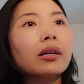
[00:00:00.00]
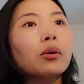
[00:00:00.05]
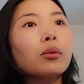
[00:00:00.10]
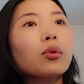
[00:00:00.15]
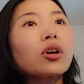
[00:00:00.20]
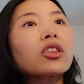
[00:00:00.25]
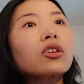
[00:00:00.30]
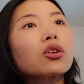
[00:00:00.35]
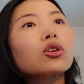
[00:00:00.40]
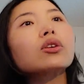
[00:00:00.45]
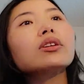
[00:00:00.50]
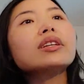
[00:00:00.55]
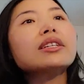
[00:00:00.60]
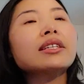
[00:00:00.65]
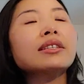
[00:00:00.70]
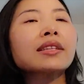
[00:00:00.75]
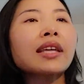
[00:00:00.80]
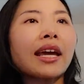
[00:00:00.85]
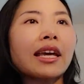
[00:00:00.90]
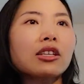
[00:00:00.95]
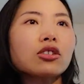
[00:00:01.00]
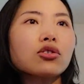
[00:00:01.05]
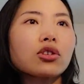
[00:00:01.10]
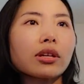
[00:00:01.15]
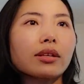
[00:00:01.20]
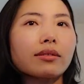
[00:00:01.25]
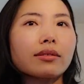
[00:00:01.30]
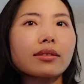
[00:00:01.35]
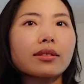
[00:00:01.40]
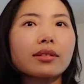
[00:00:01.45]
with good
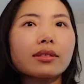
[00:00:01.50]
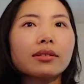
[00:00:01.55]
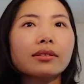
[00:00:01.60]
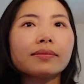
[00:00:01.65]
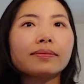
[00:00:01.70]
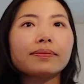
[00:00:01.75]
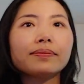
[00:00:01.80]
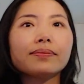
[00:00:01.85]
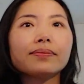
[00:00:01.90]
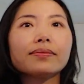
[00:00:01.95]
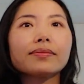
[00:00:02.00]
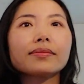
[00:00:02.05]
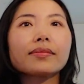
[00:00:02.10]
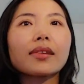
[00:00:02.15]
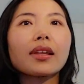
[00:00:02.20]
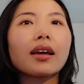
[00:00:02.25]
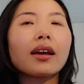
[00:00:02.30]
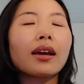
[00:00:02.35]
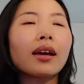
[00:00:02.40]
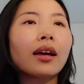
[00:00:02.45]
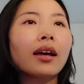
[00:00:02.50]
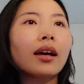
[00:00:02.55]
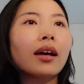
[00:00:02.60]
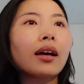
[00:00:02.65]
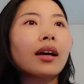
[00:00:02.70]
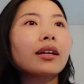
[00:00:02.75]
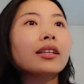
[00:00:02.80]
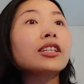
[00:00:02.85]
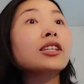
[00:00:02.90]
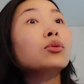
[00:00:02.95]
intentions.
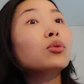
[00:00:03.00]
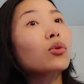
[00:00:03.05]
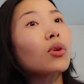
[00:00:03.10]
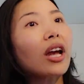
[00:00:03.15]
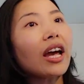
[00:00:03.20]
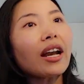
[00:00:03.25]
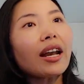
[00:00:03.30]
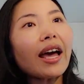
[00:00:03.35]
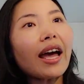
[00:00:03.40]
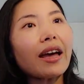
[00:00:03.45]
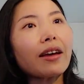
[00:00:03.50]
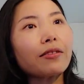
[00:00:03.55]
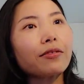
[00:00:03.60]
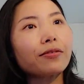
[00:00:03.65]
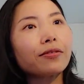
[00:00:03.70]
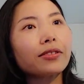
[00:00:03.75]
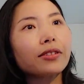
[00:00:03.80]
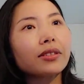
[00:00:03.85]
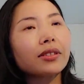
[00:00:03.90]
In real life,